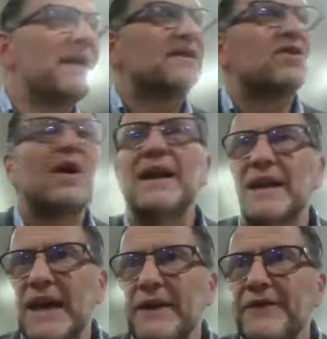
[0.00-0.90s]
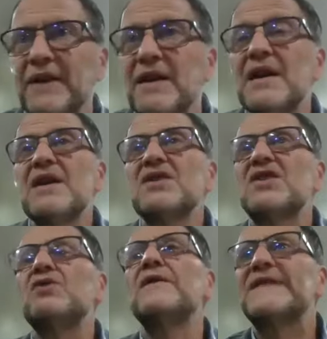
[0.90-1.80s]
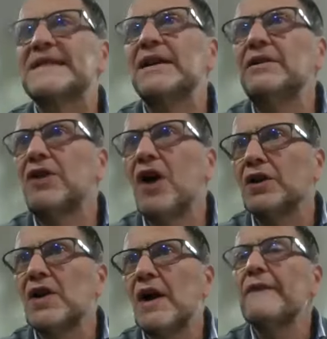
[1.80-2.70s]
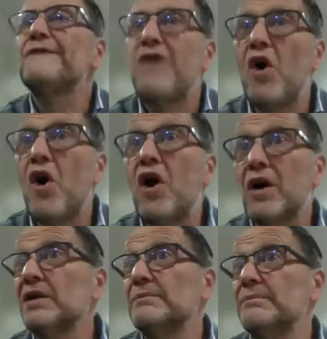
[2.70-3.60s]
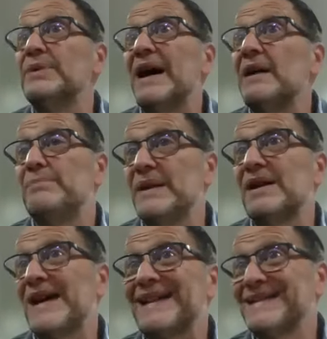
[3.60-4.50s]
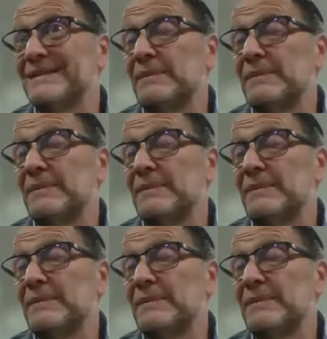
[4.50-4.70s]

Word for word: make your ala geffen. So you've still got four Birchat